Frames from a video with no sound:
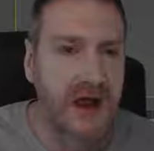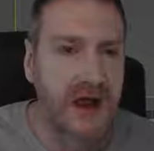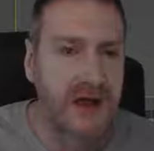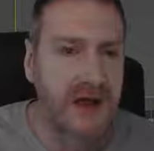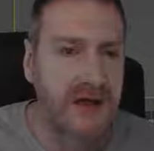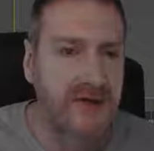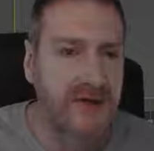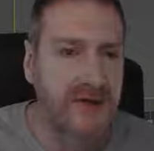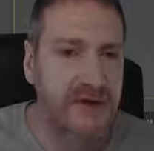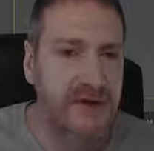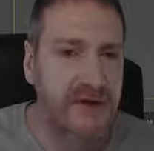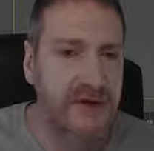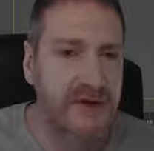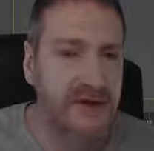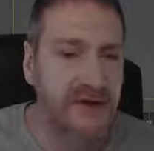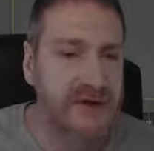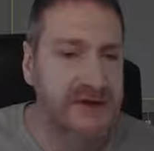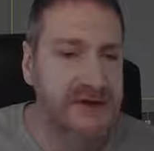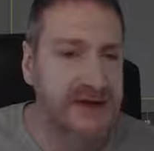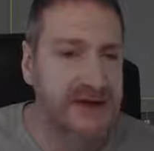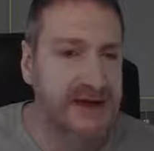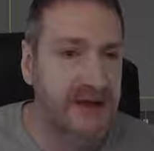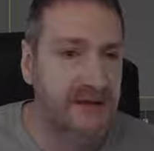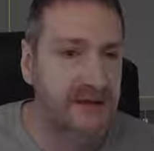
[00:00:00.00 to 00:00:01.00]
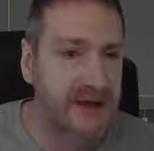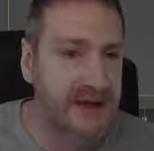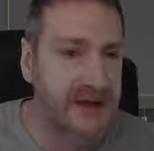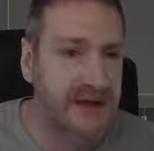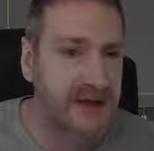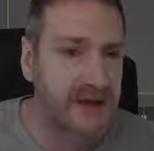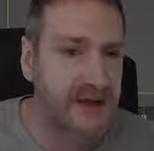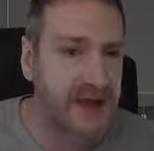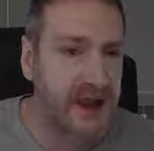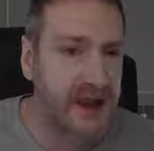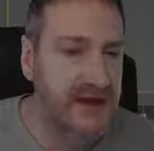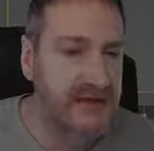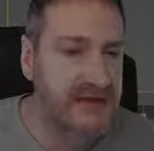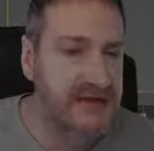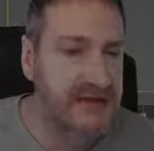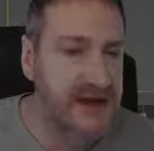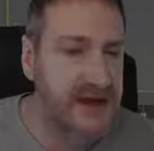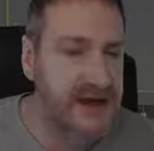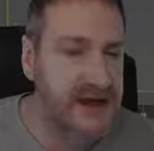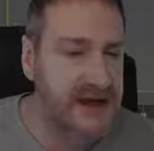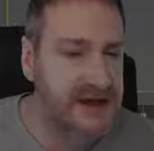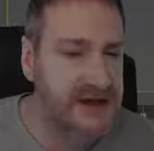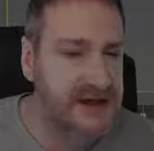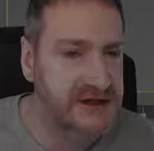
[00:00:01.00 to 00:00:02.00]
If you import something and
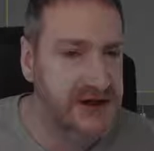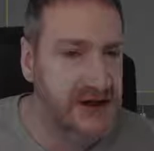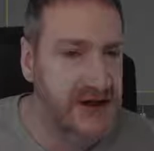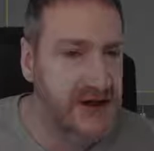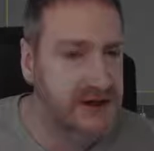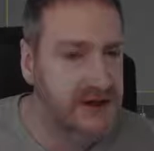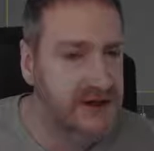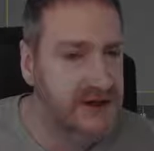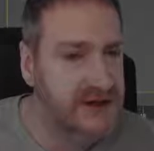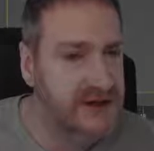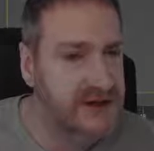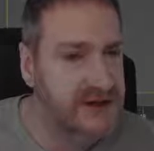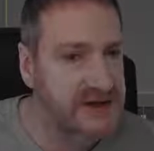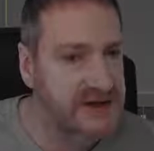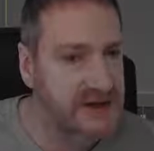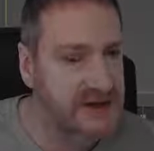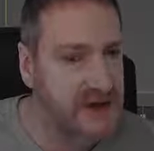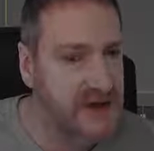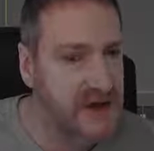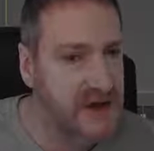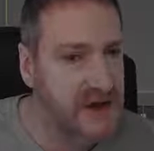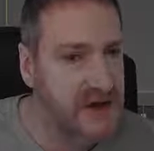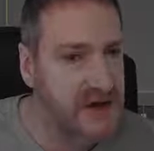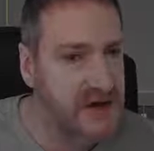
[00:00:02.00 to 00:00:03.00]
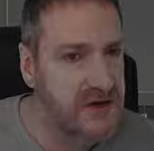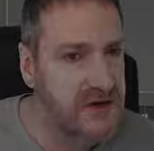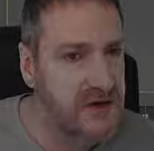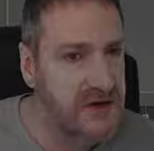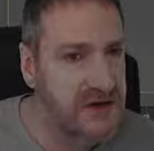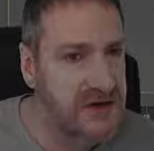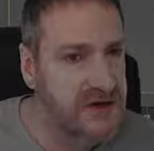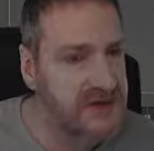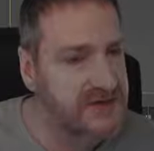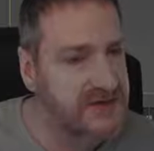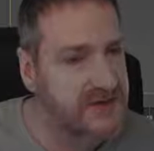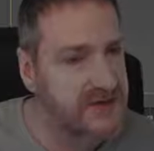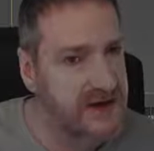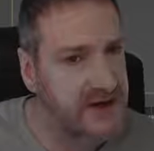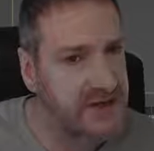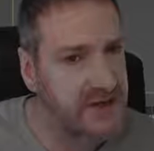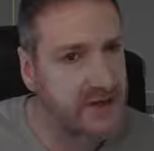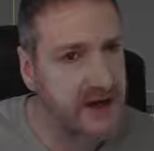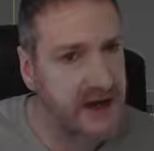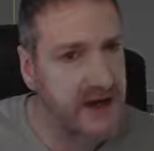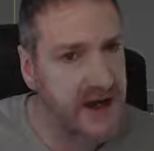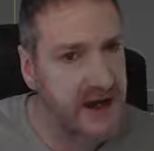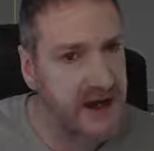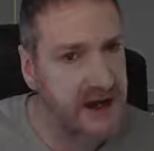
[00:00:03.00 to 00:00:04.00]
the shadowing looks wrong or it looks very
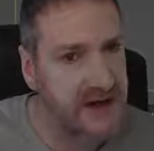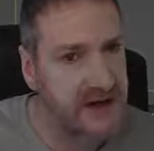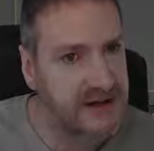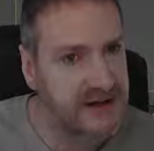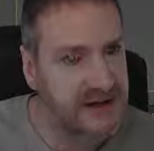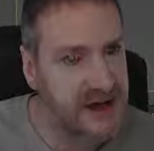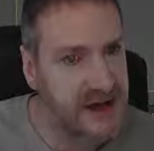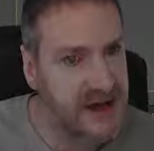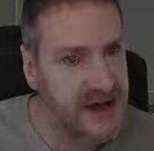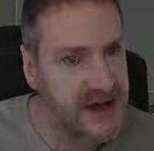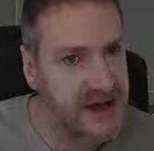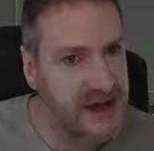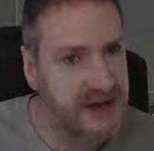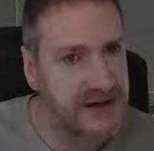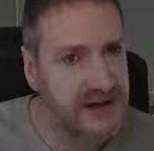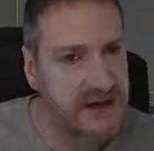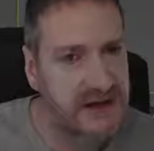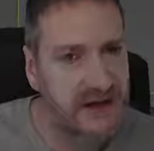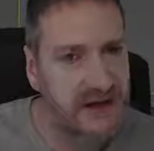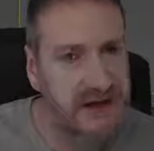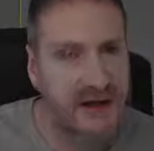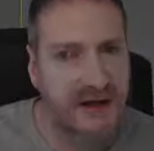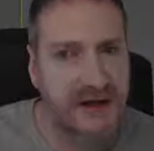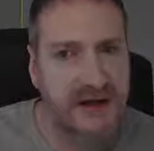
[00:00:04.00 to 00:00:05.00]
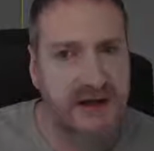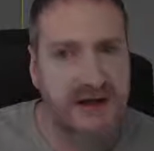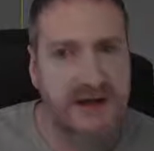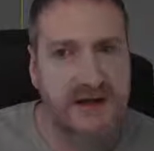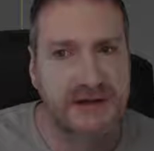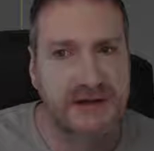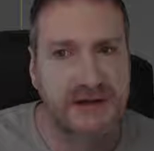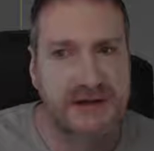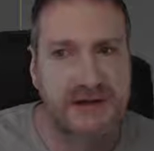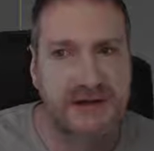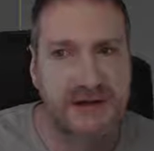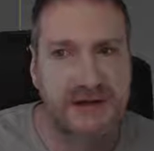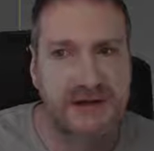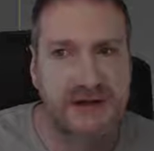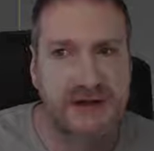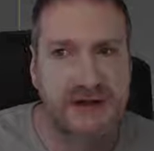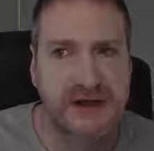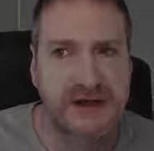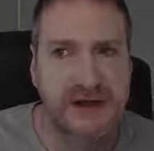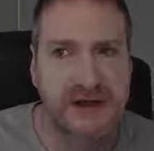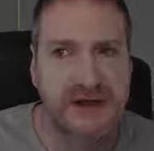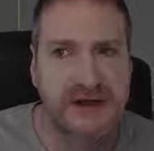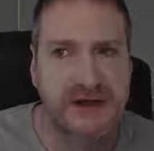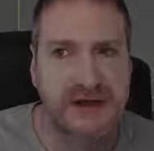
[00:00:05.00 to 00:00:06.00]
black, dark,
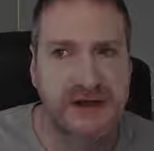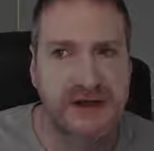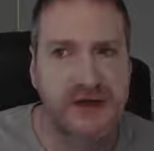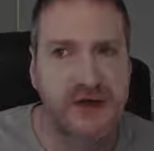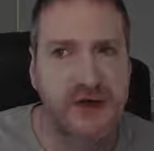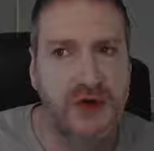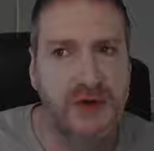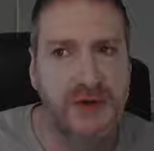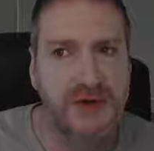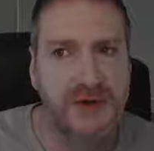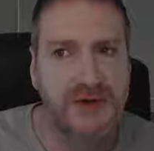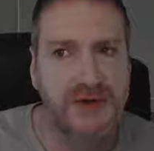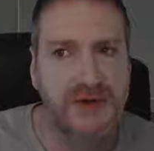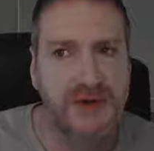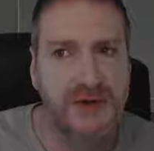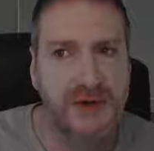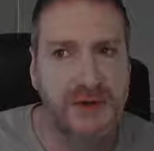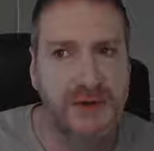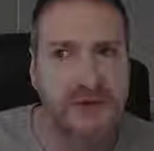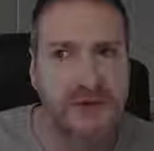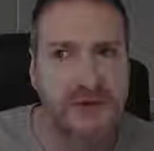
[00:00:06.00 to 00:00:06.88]
usually that's a normals